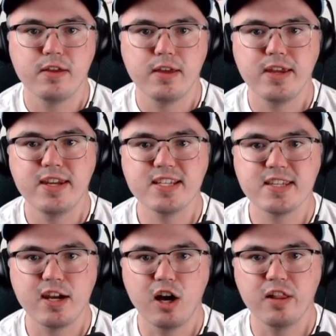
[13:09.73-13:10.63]
He doesn't
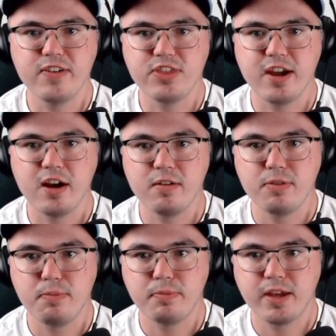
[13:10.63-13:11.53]
get all of it there.
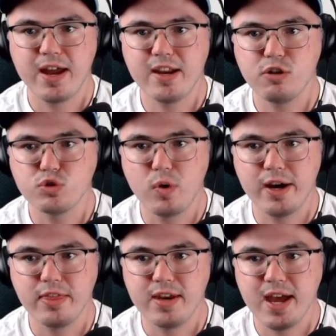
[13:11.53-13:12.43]
Kind of goes wide
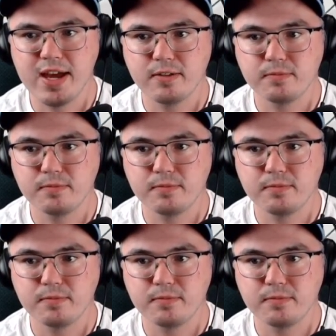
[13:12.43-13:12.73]
of the net.